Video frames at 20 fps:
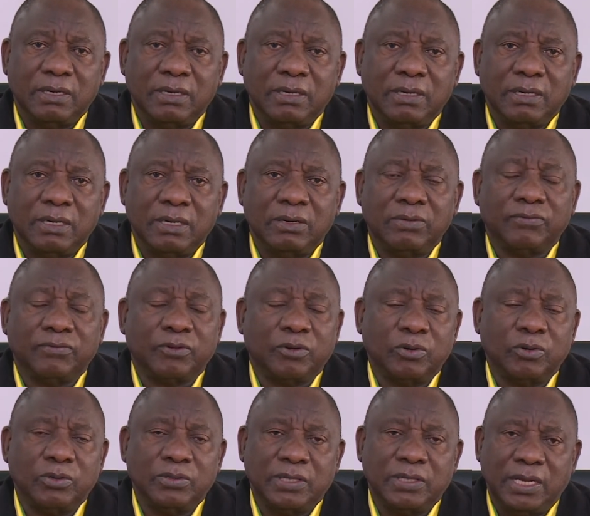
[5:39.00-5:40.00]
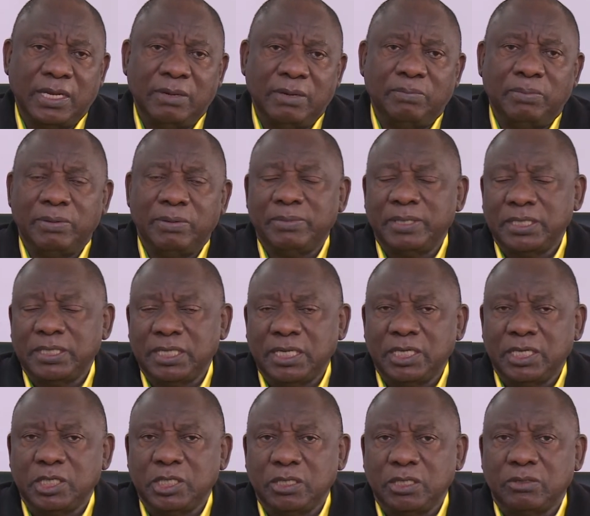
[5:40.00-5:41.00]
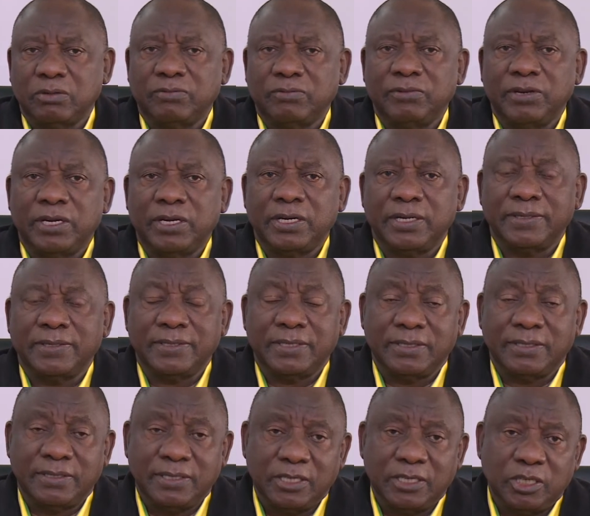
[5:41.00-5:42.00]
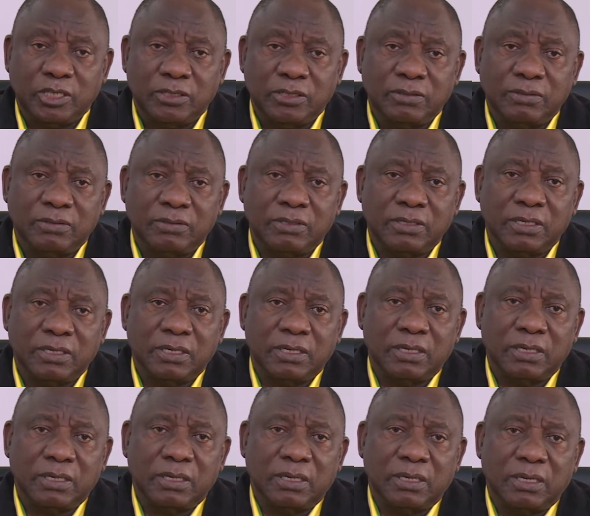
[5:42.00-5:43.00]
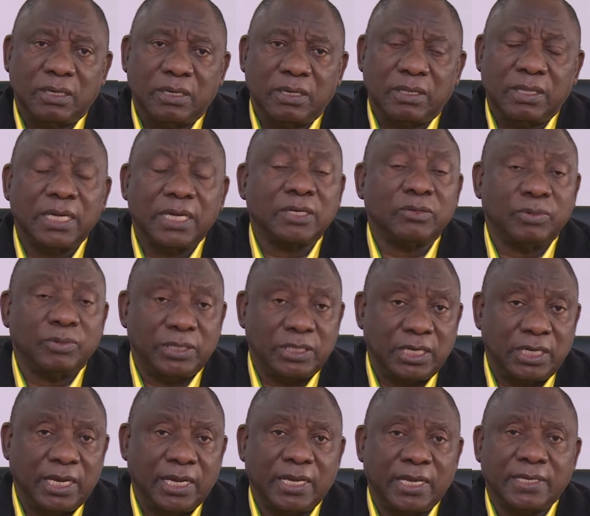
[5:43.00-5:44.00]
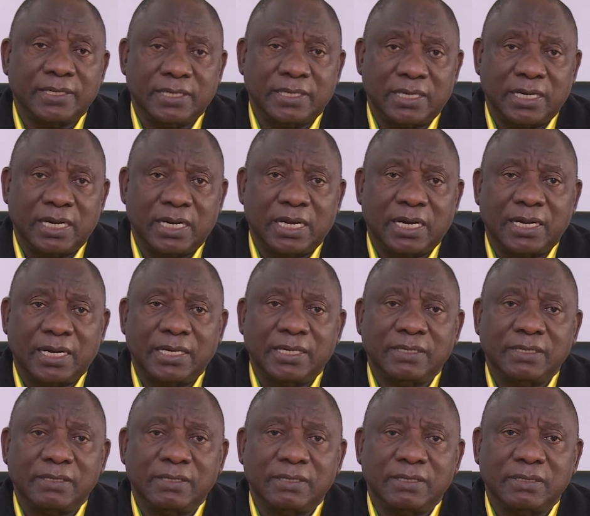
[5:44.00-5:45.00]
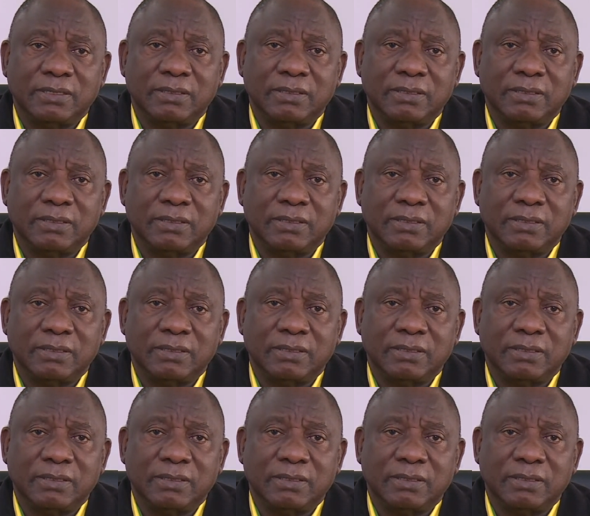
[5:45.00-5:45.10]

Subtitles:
and of course the implementation of various decisions that we take as an alliance.